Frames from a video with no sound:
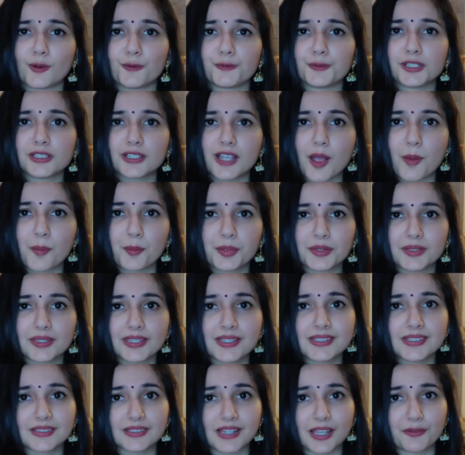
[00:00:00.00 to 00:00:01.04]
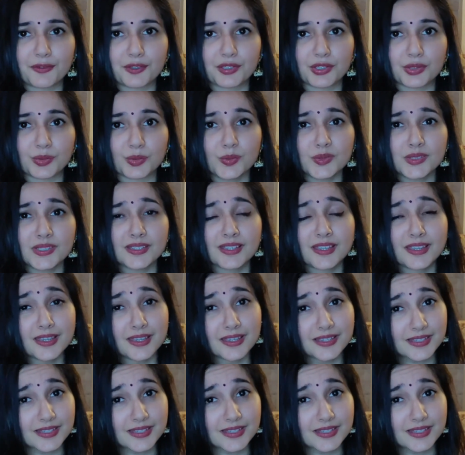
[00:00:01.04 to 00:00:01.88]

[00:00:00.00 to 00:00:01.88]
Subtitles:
of the company's revenues